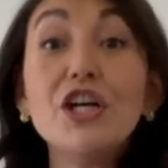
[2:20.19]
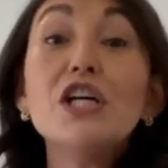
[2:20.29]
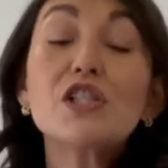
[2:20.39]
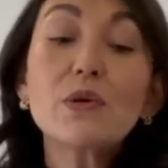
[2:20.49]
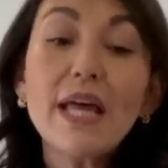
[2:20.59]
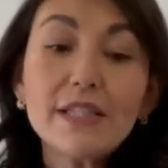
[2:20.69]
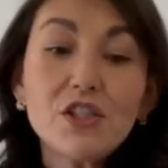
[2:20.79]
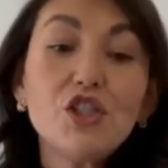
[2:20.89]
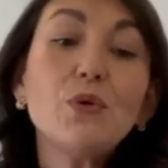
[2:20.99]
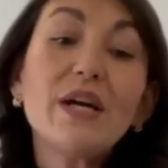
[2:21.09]
So
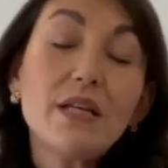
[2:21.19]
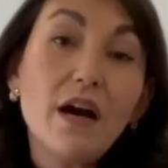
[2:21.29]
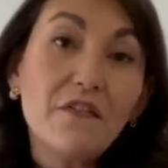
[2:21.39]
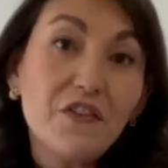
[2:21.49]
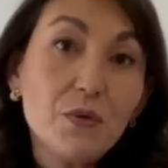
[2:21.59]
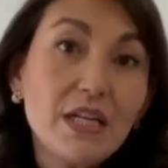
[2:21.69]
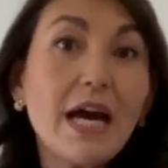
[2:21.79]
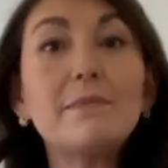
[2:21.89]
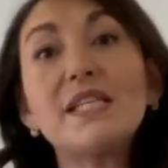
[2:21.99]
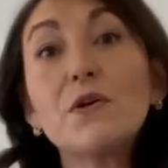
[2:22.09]
let's do it a few
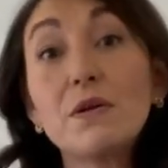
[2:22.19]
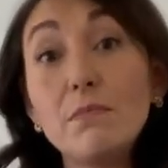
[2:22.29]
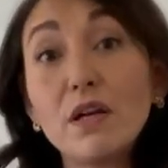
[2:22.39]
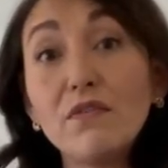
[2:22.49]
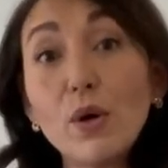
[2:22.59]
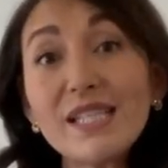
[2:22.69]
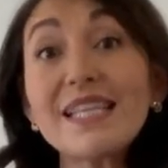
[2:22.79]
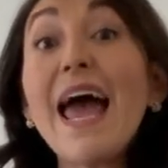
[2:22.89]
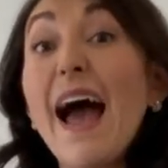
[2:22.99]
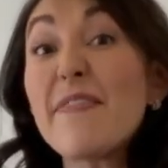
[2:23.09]
times here in middle voice,
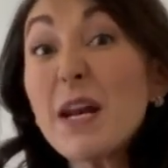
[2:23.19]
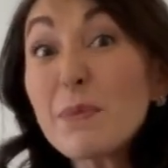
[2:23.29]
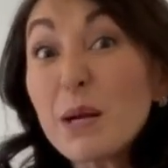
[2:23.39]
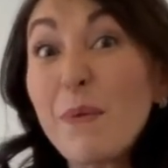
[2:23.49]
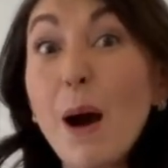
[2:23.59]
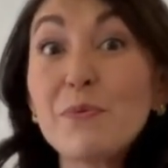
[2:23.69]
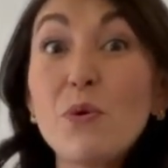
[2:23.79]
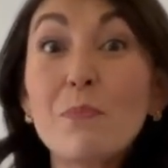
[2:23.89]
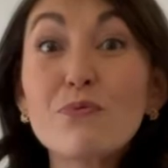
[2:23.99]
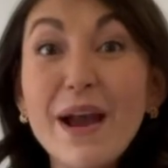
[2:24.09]
and then I'm going to pop you
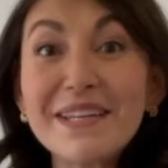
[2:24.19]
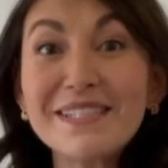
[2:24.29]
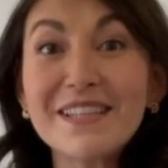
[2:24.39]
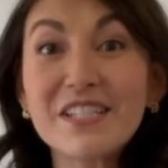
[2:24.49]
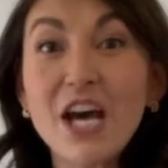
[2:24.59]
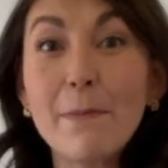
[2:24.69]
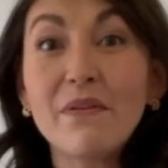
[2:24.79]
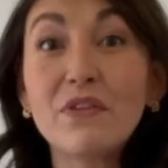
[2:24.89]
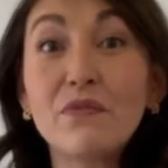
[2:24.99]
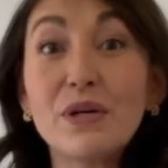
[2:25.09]
up right into the top
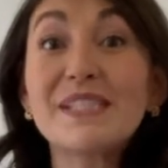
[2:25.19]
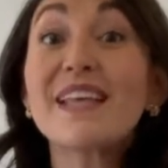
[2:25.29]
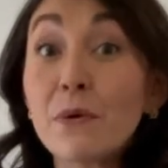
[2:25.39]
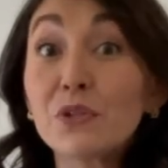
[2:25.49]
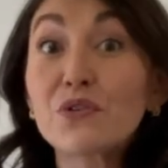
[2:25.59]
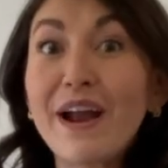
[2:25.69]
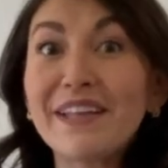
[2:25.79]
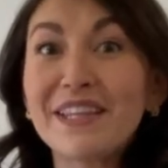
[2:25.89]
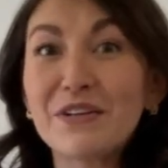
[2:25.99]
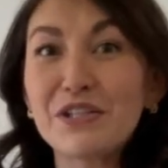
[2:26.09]
of the voice, and we'll try
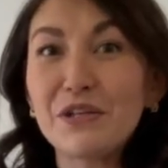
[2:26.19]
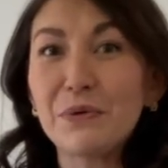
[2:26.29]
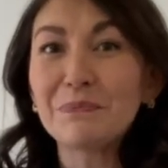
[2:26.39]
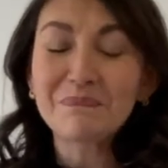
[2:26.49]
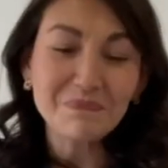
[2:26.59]
it there too.